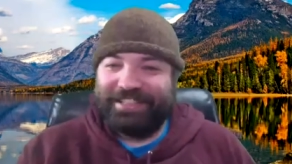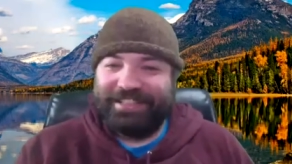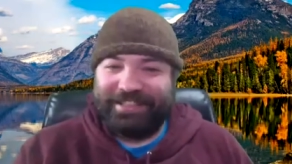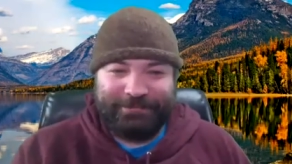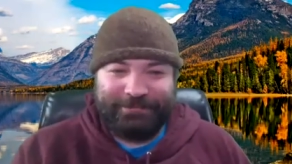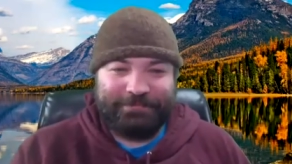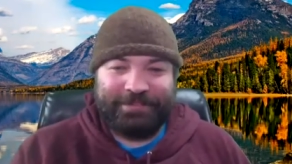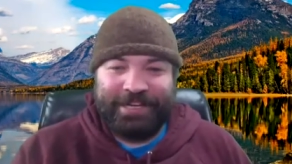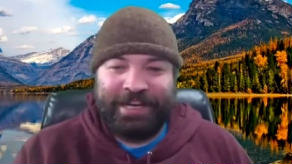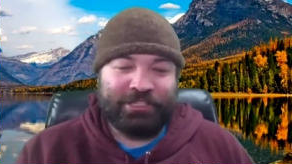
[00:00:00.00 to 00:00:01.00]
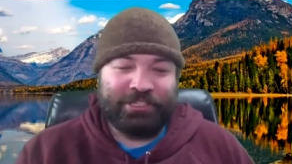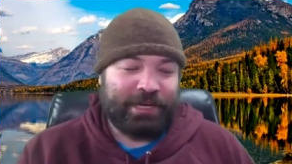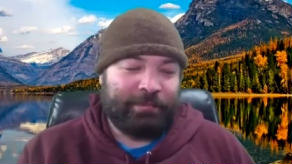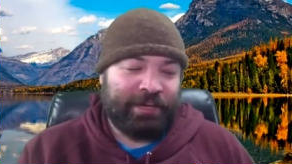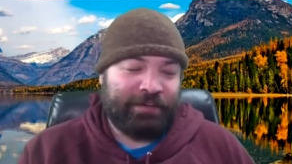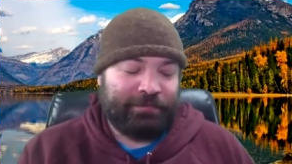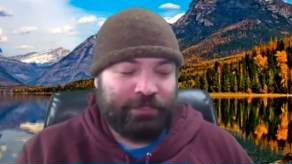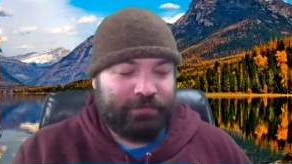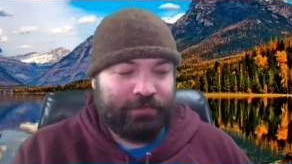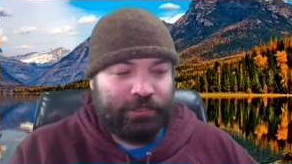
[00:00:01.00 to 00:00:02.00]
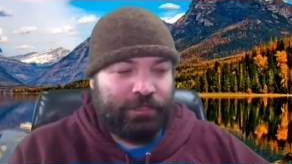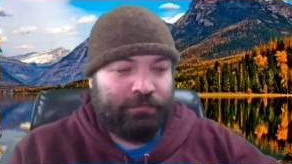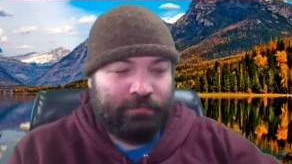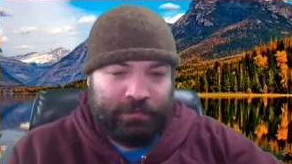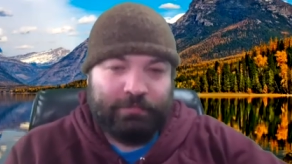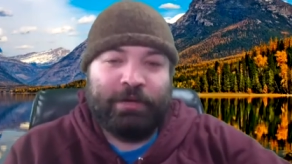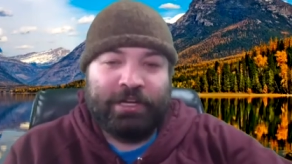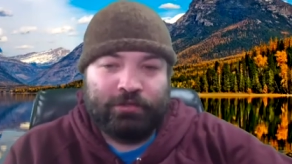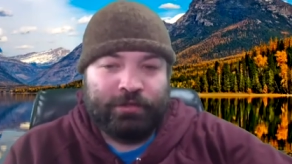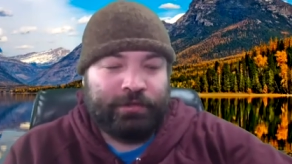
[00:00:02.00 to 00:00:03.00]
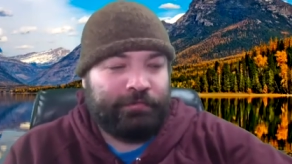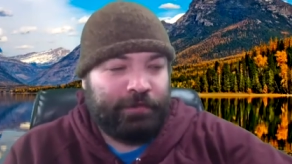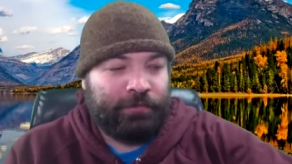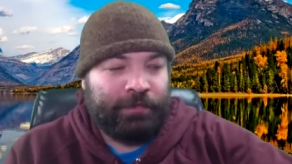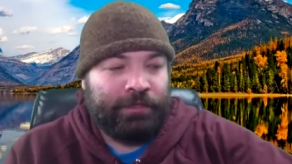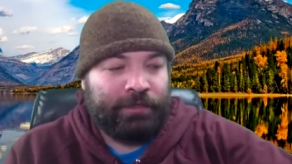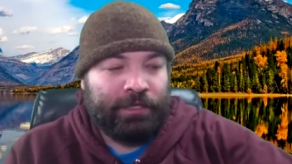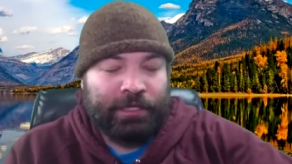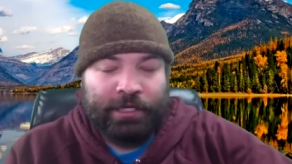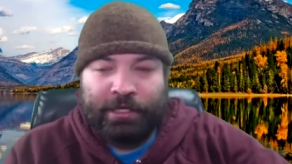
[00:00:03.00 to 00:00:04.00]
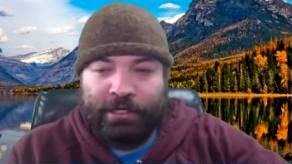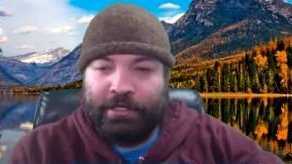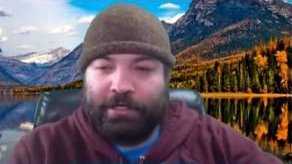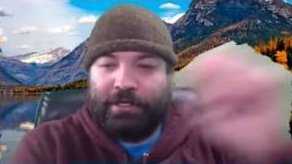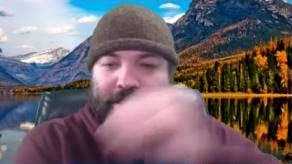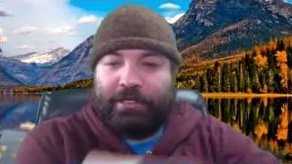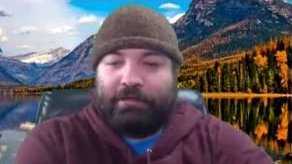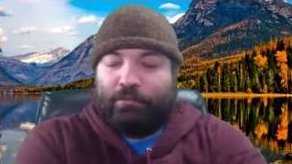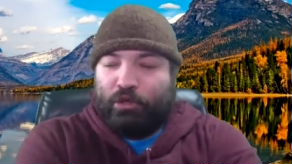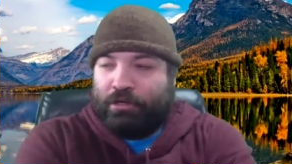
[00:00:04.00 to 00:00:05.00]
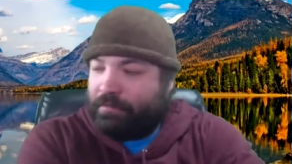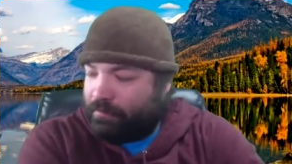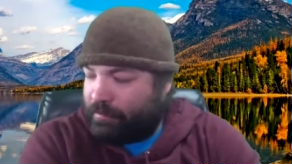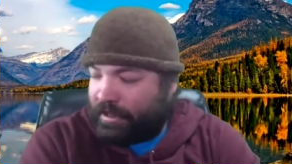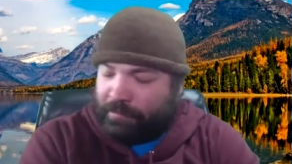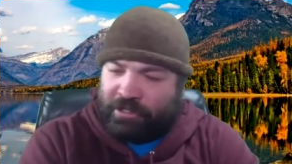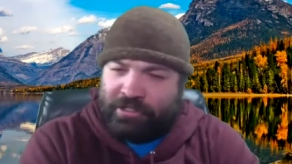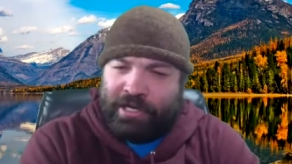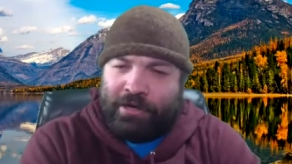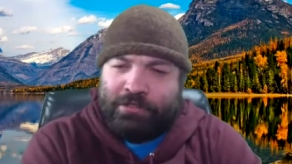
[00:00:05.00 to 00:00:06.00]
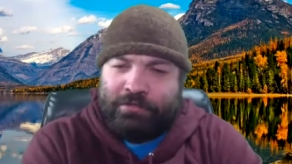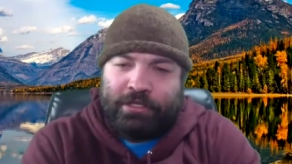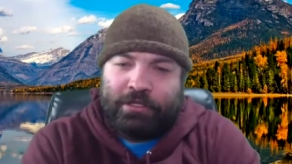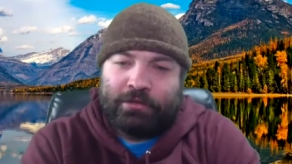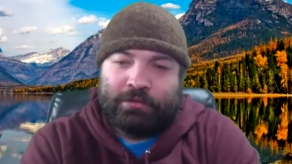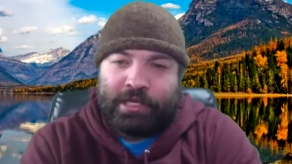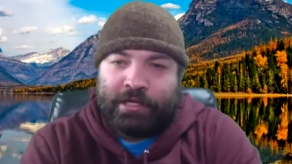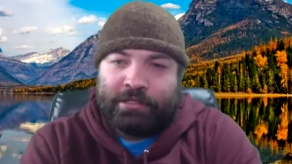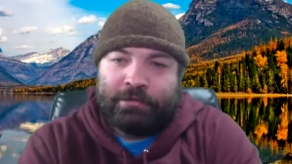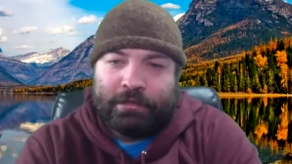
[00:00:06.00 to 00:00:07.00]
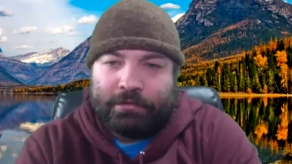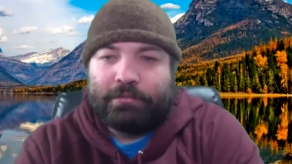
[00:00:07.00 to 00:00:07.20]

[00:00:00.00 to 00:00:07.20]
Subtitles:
Yep. Yeah, I just got back from West Virginia with Michael Jordan filming the. We got about 10 hours of video to add to it.